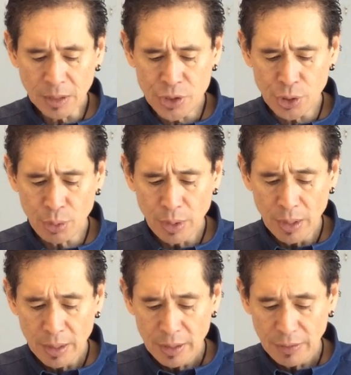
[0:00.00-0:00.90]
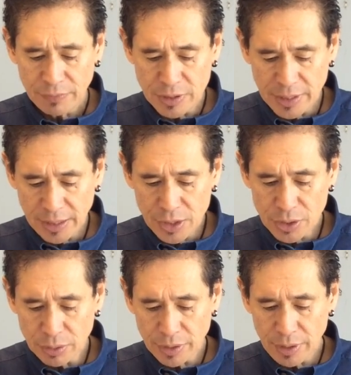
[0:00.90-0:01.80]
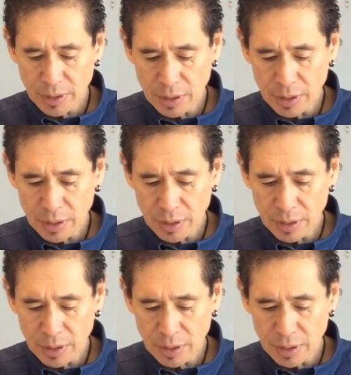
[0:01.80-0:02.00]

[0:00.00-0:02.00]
2, if the date is only